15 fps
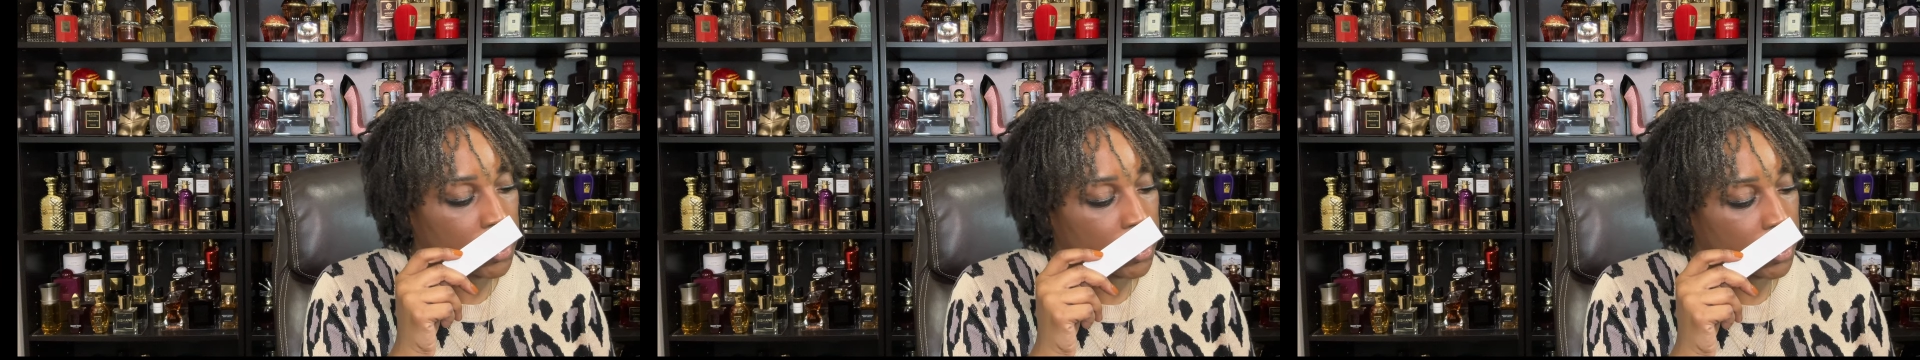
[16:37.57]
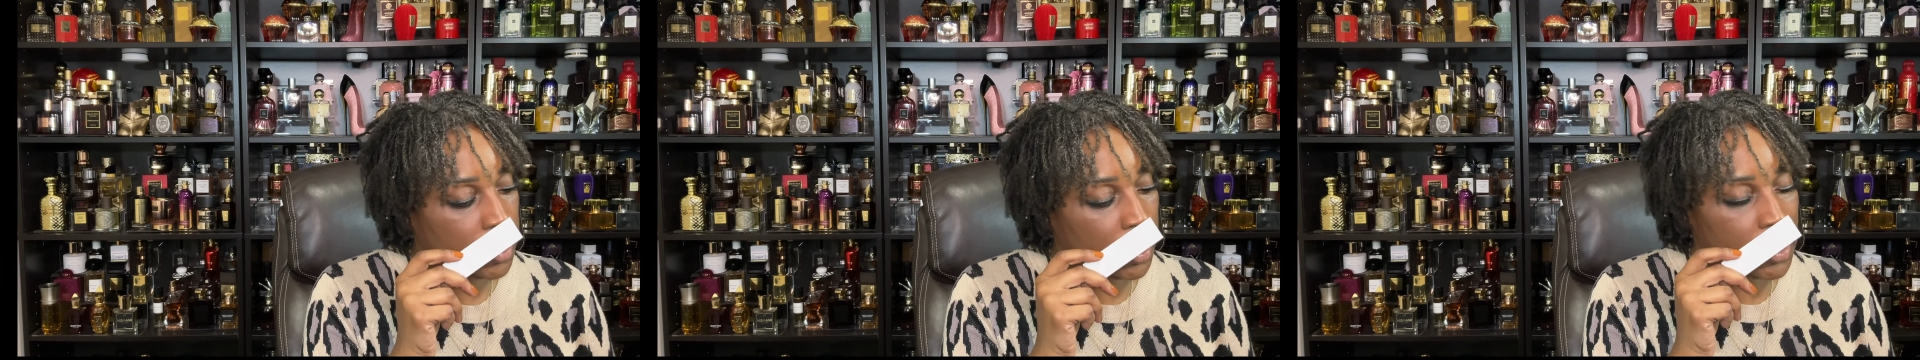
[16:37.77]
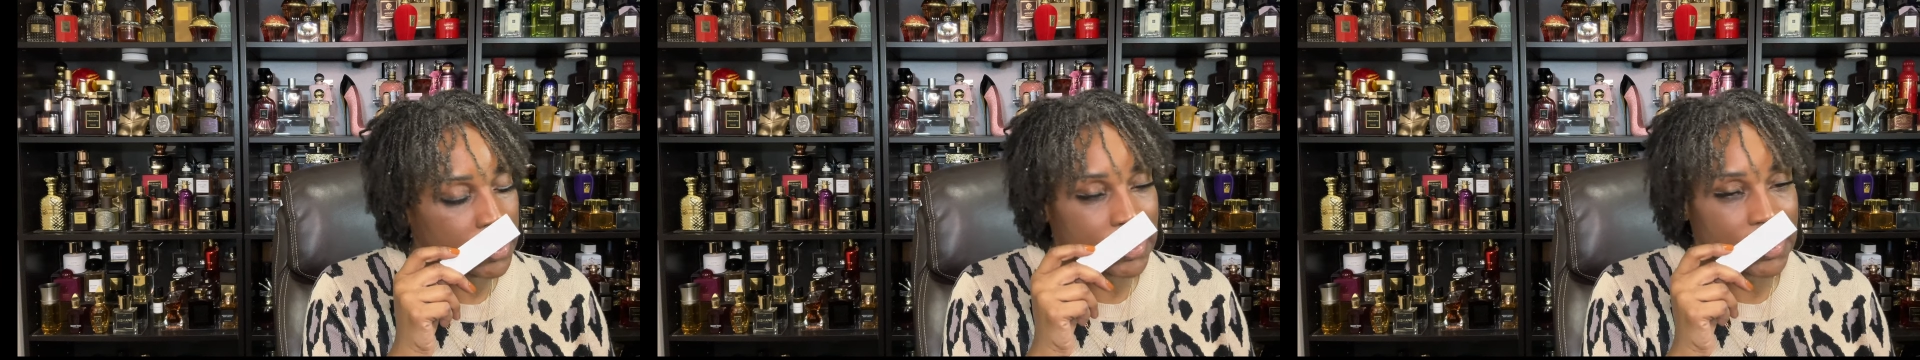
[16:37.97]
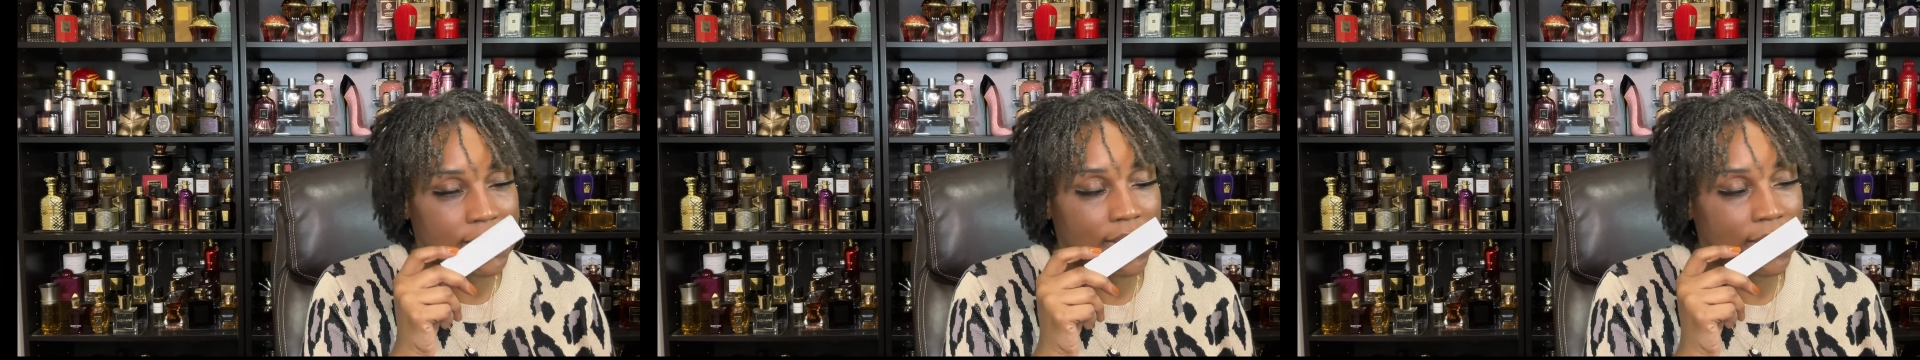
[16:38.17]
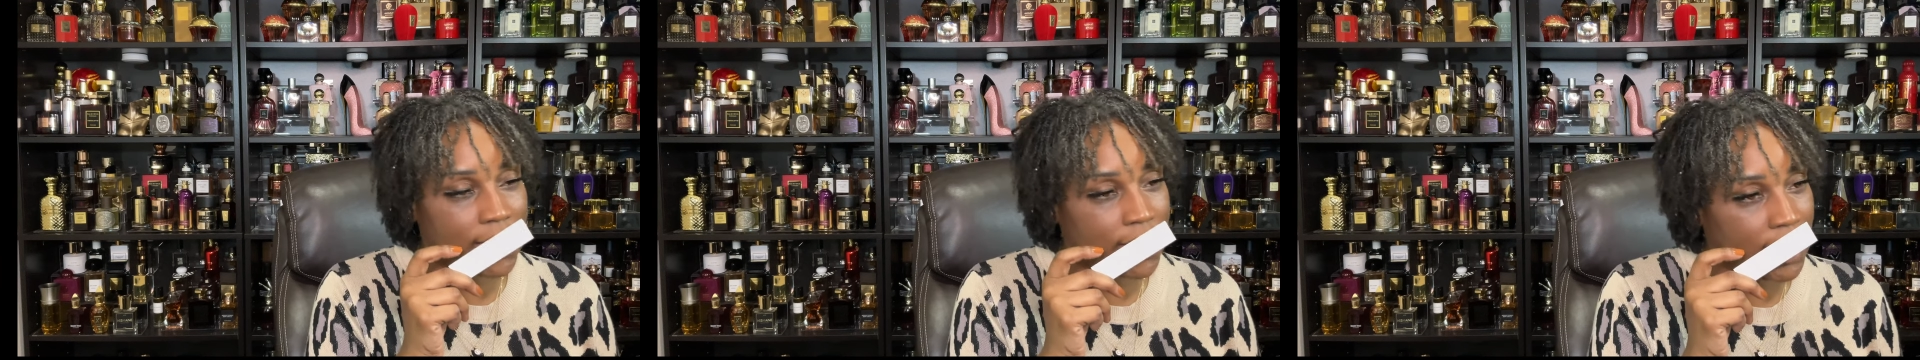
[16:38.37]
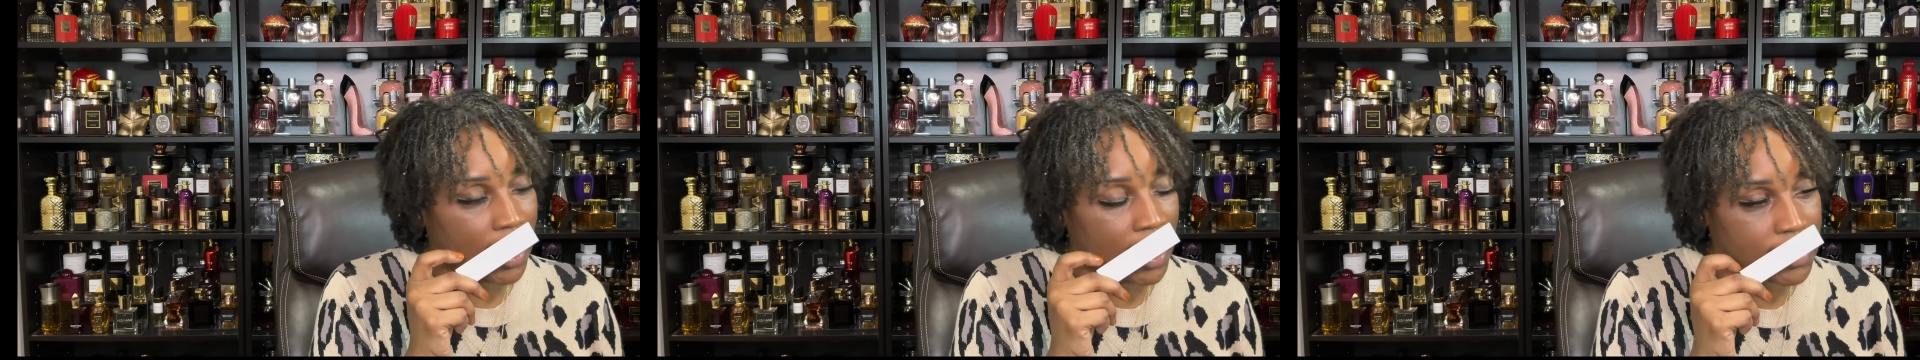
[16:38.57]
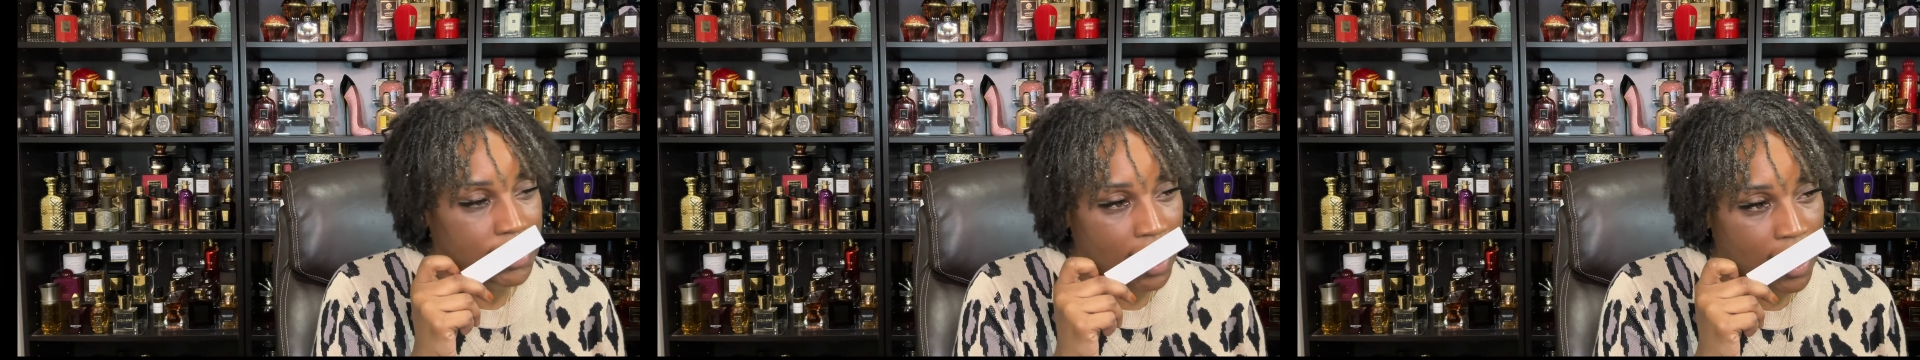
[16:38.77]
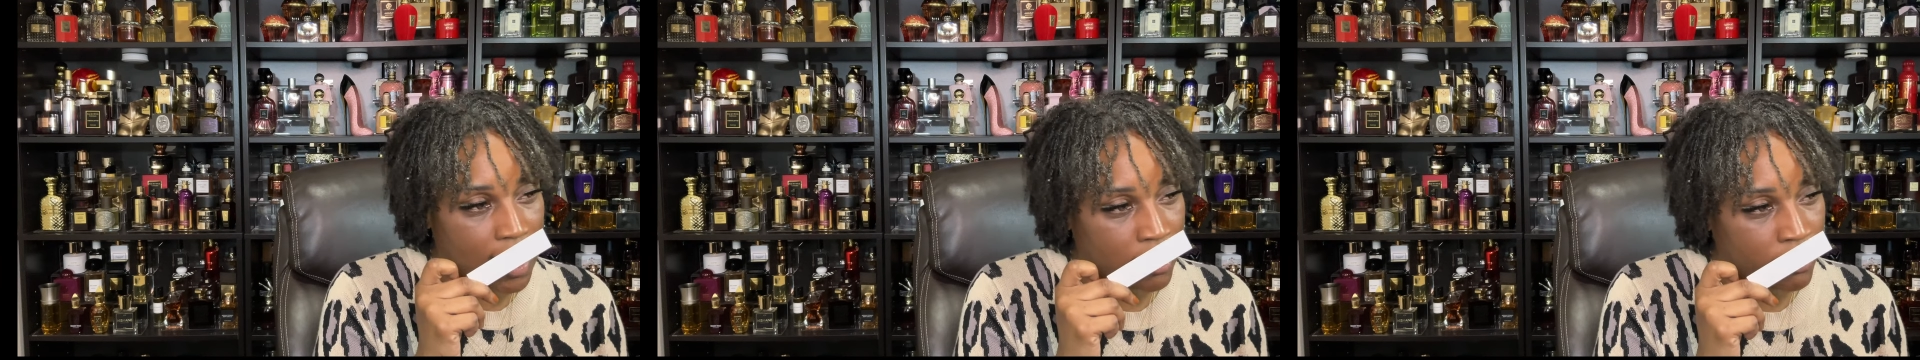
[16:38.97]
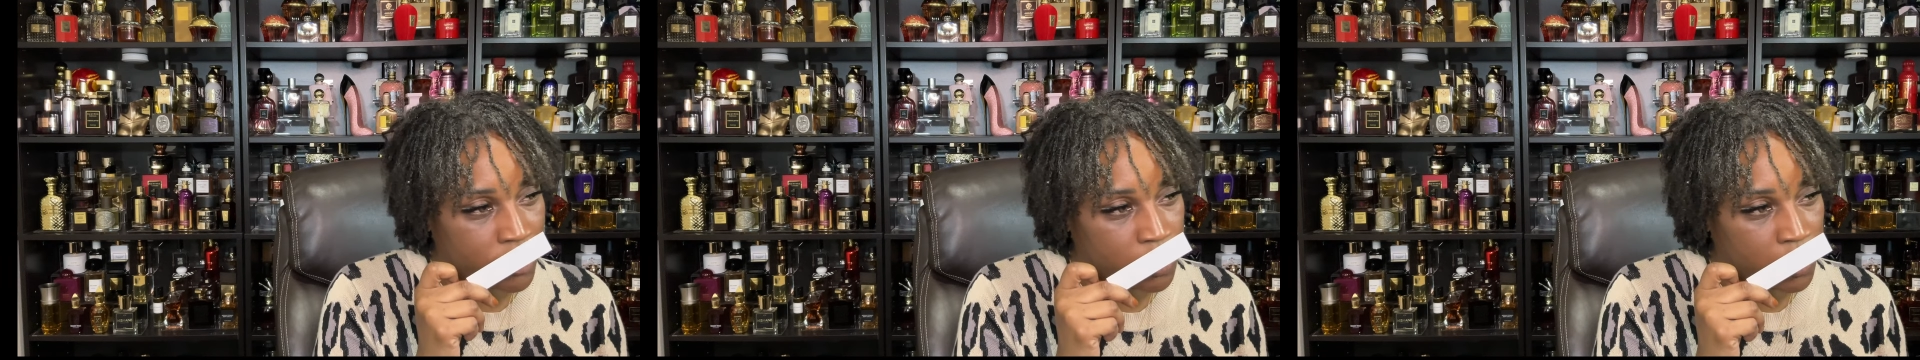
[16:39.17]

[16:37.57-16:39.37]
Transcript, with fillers: it doesn't say that it has iris,